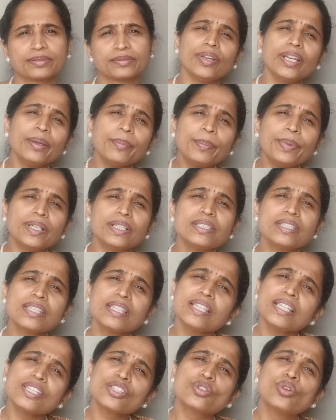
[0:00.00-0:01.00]
when a person
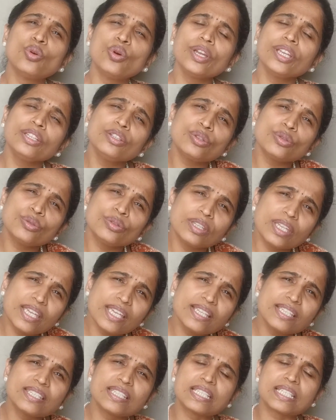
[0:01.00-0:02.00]
is going through
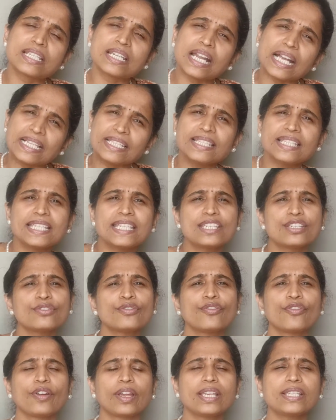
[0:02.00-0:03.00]
these
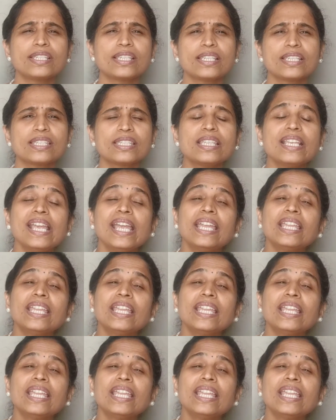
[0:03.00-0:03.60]
transition phases,